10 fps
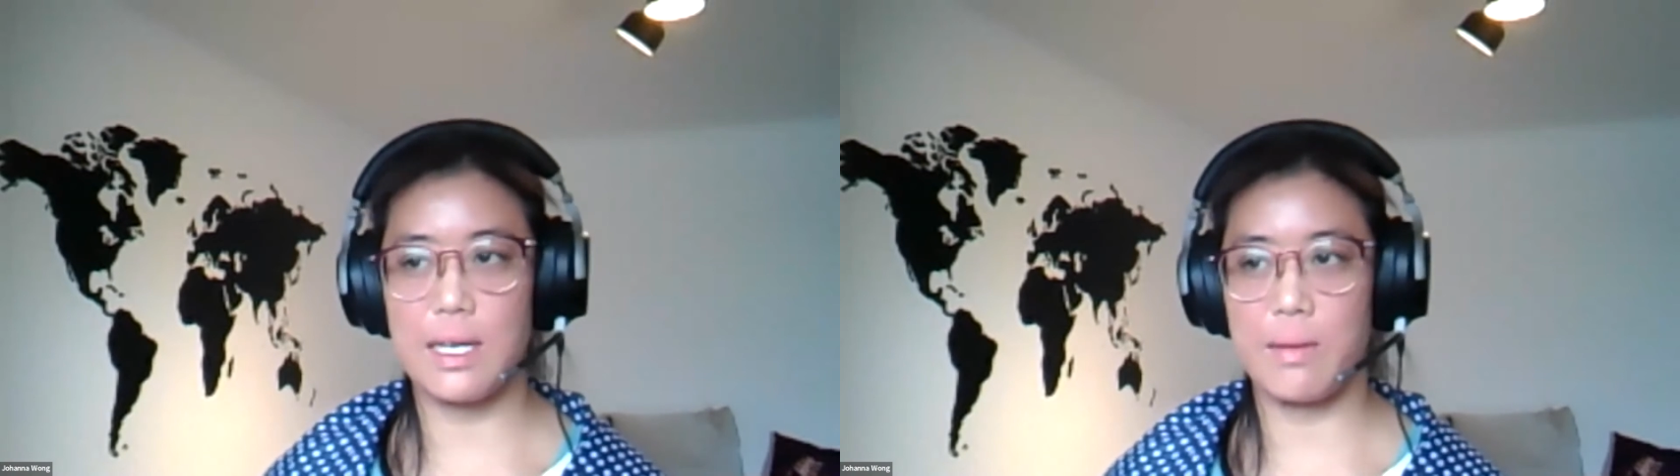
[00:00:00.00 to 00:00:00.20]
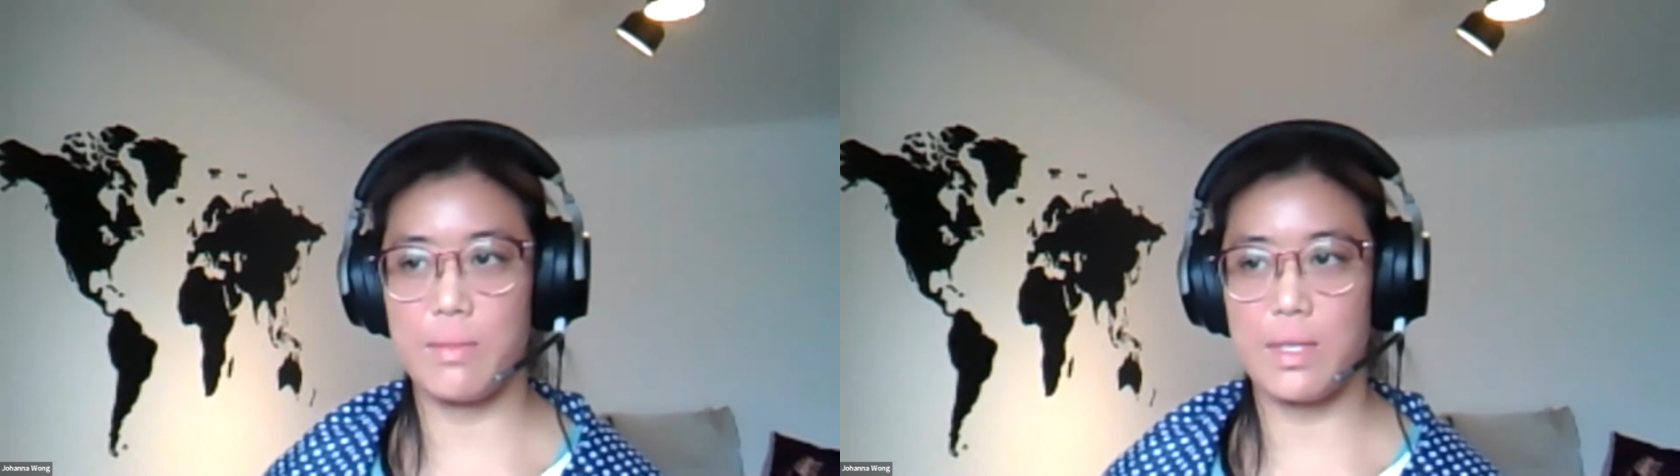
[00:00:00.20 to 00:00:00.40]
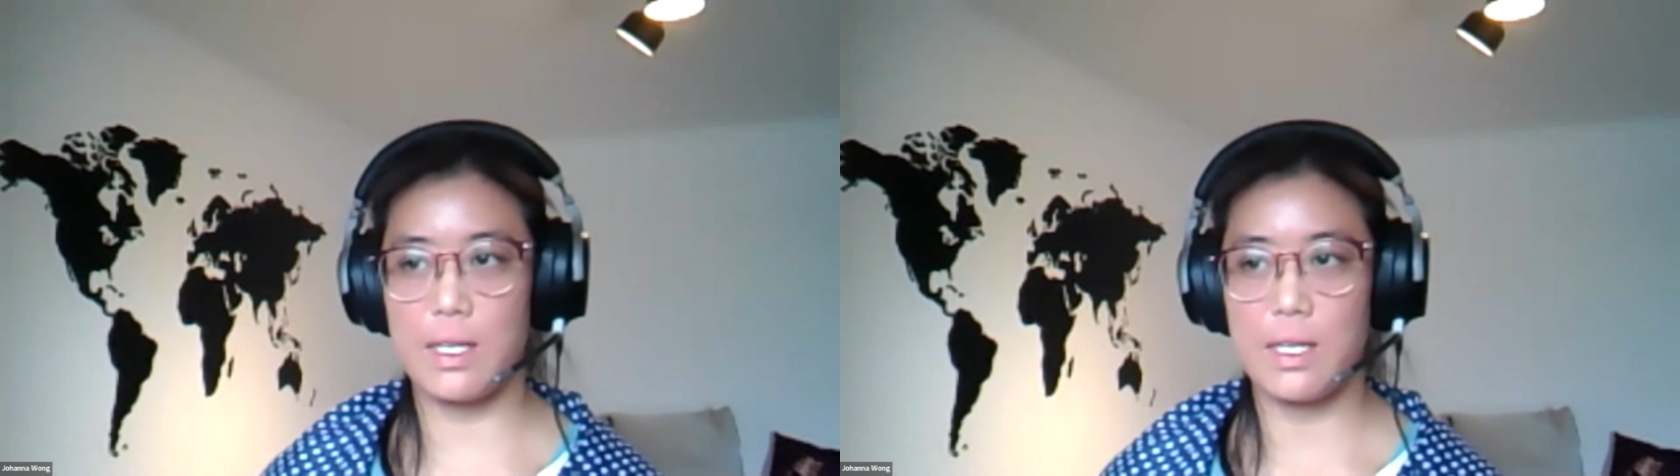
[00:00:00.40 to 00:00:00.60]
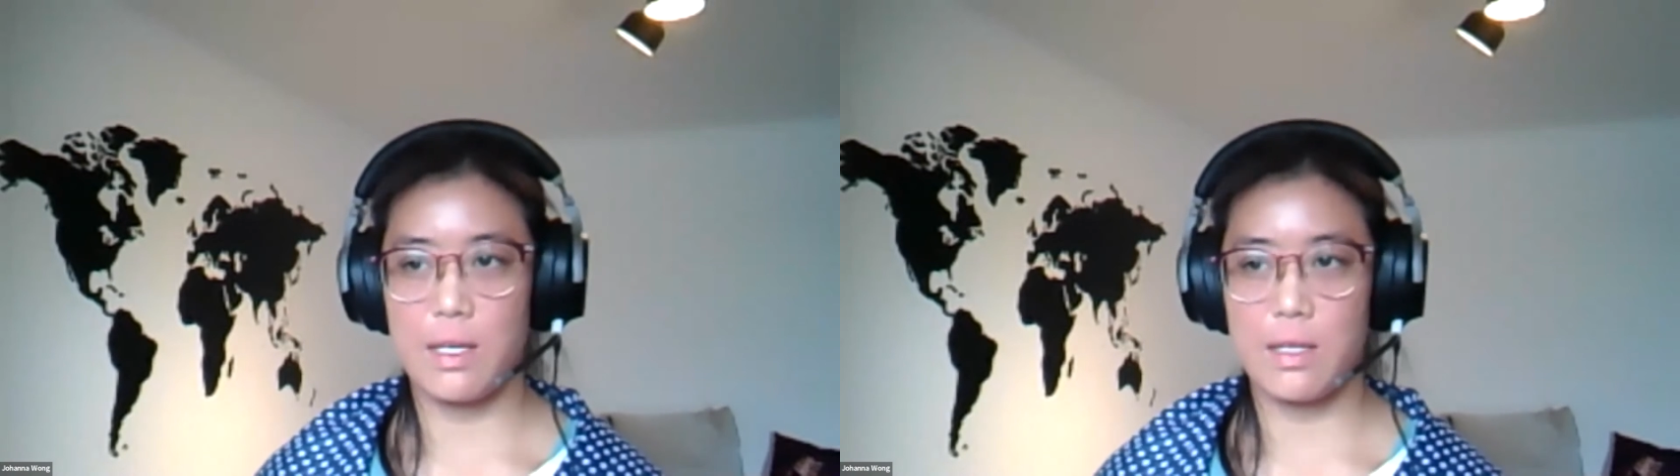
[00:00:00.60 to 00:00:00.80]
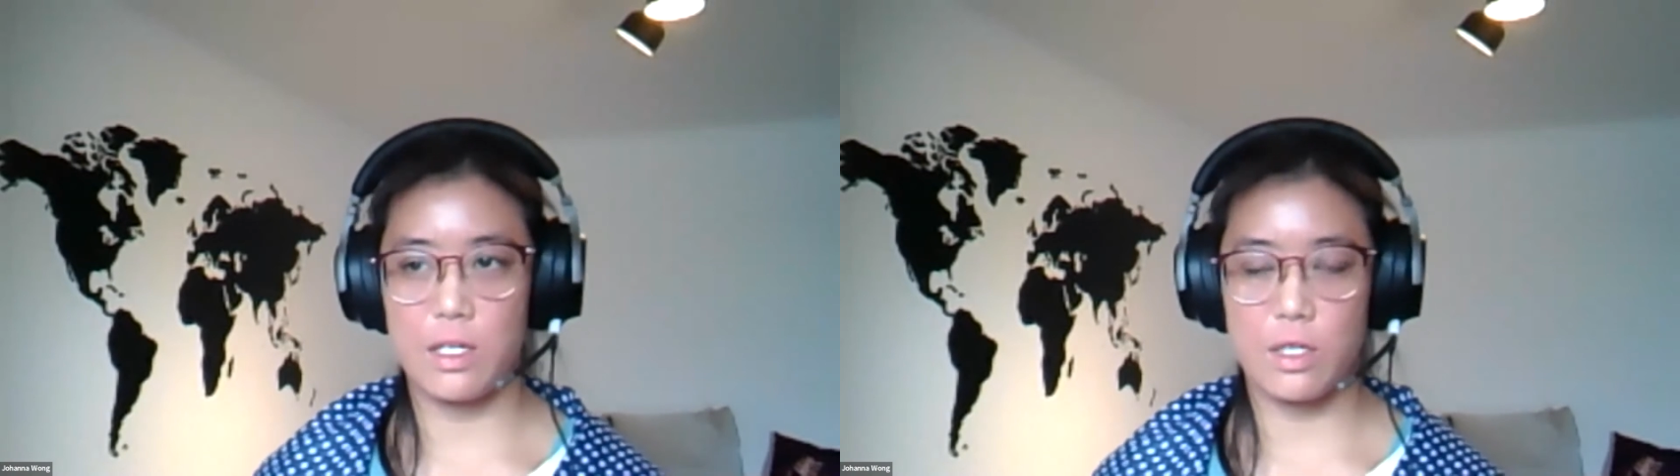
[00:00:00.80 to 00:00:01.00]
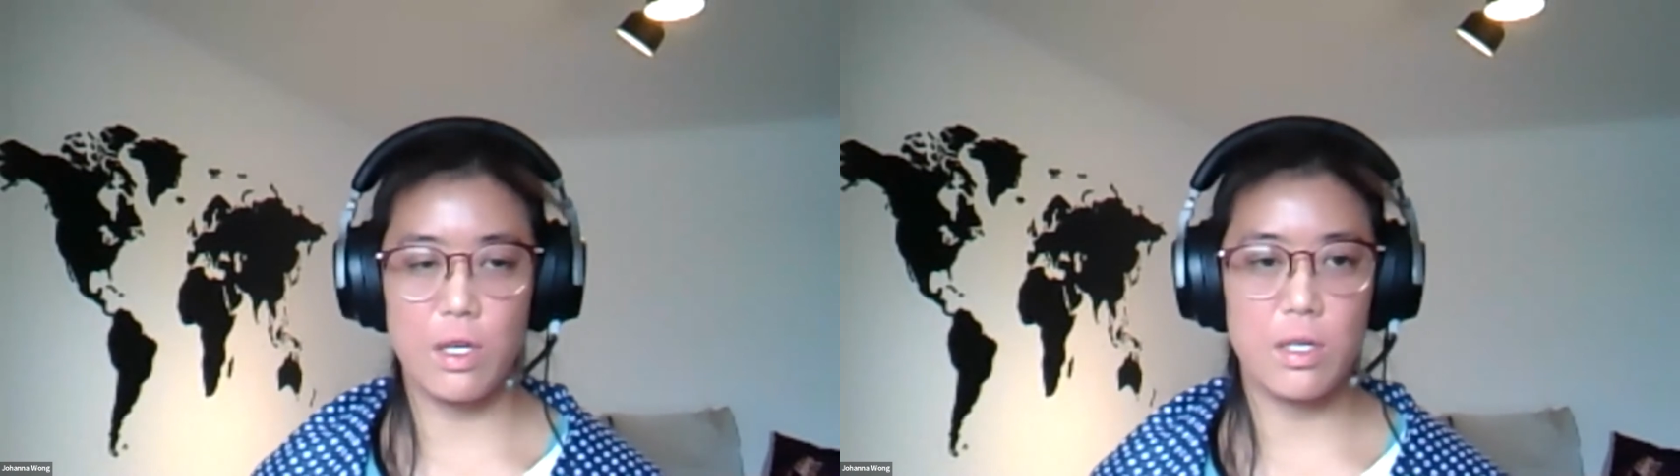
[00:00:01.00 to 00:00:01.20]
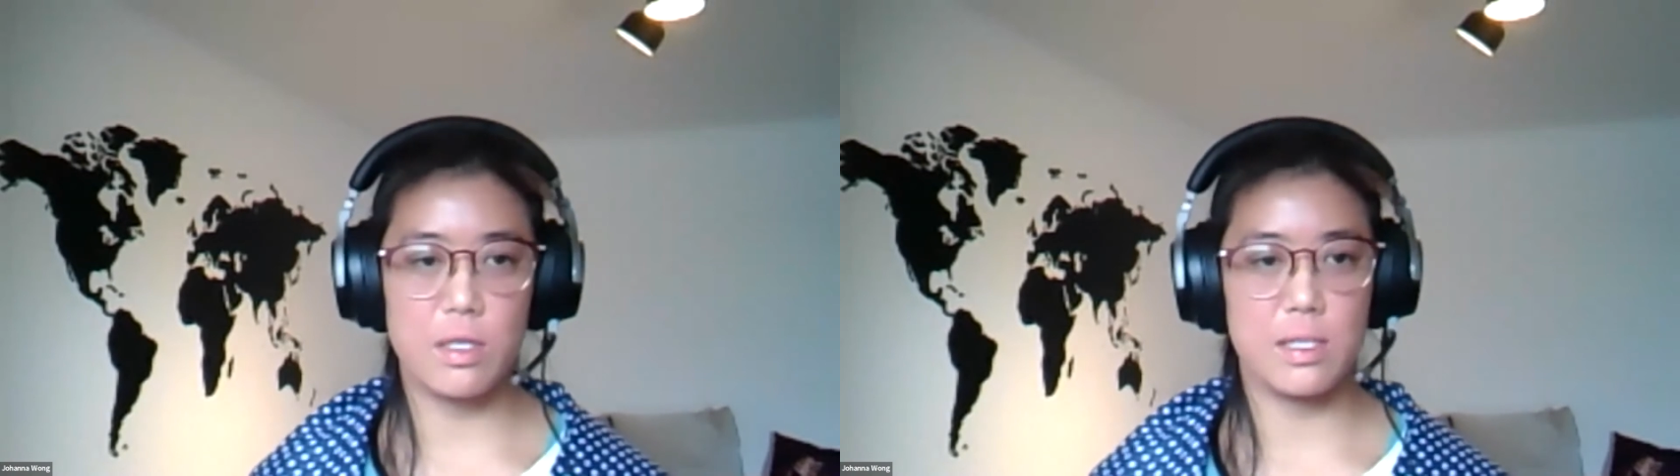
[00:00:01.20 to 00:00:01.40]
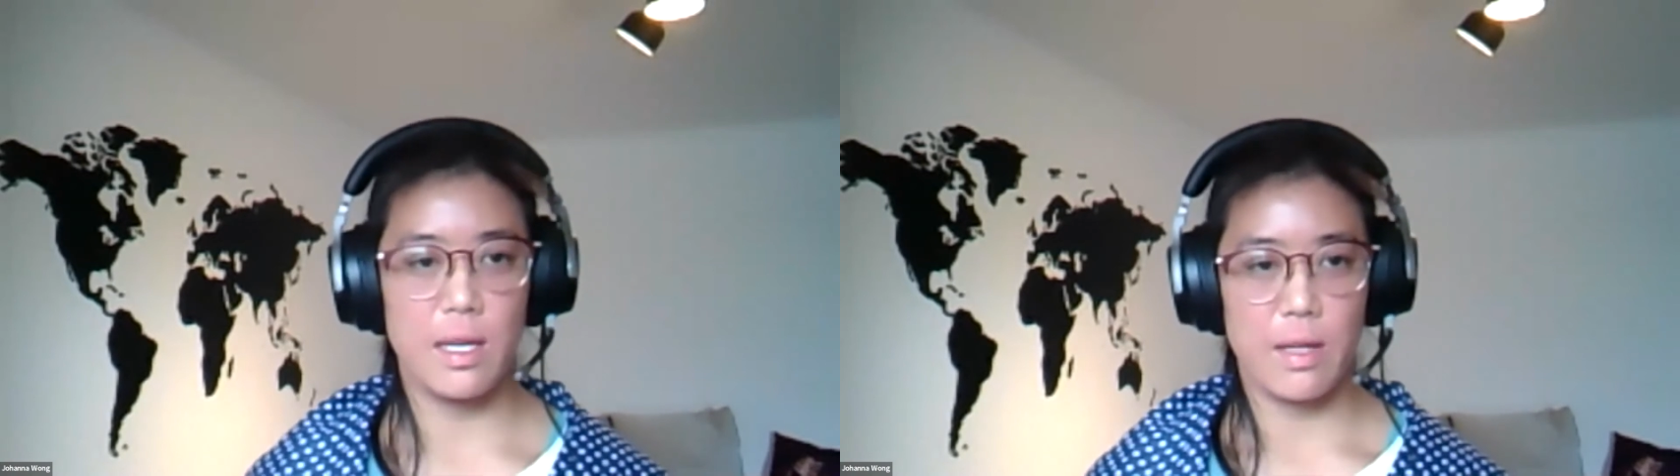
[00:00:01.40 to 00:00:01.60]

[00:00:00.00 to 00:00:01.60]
that occurs,